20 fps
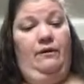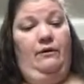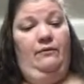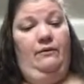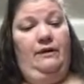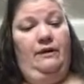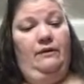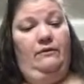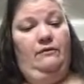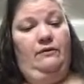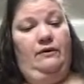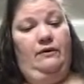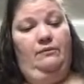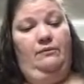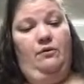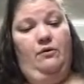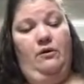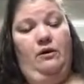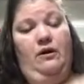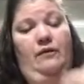didn't want
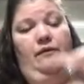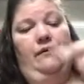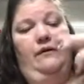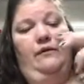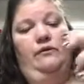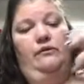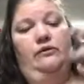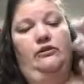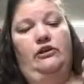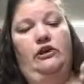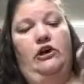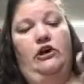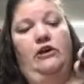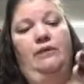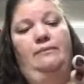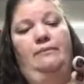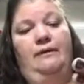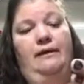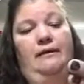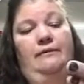to pour out the whole
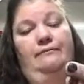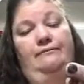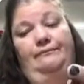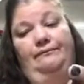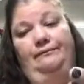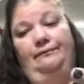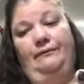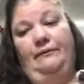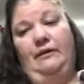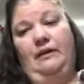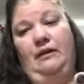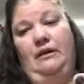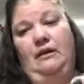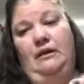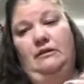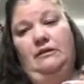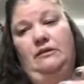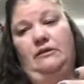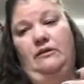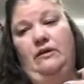jar, but
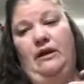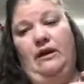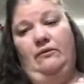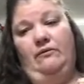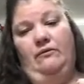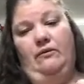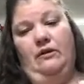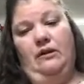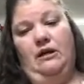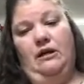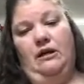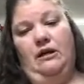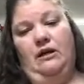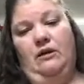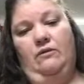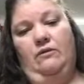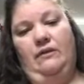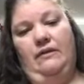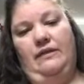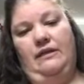it's all right. We're going to
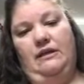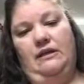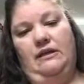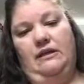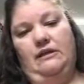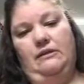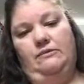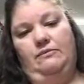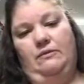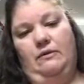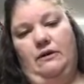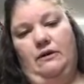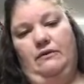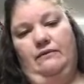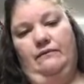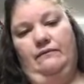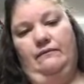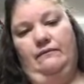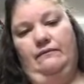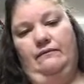go with it at this point.
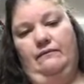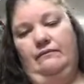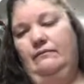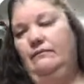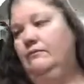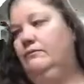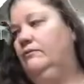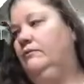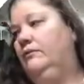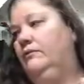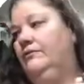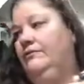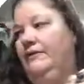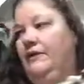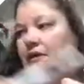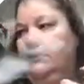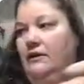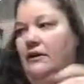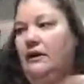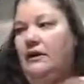We'll
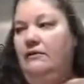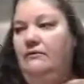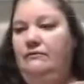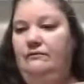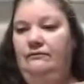figure it out.